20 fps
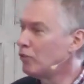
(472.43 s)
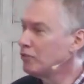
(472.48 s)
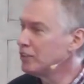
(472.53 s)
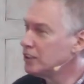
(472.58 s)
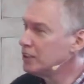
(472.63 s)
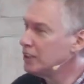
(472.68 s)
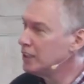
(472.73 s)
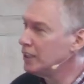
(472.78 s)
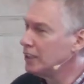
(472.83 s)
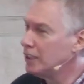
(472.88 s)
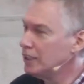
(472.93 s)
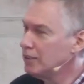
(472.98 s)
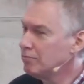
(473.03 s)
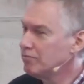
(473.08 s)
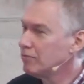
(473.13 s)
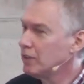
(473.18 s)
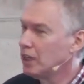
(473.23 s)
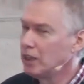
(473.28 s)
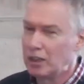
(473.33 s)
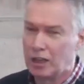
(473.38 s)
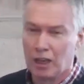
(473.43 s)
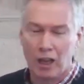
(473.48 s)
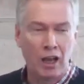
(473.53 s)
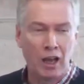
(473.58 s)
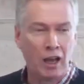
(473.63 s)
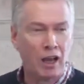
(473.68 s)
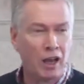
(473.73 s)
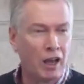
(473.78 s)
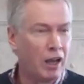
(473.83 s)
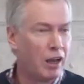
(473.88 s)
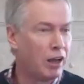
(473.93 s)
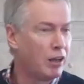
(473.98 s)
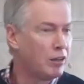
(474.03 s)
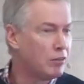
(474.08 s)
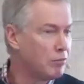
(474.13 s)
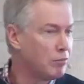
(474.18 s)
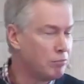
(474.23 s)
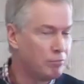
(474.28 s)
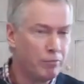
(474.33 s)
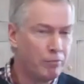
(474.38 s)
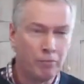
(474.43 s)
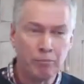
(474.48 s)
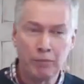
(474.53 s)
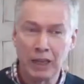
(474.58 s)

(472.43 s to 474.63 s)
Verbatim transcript: poverty, uh,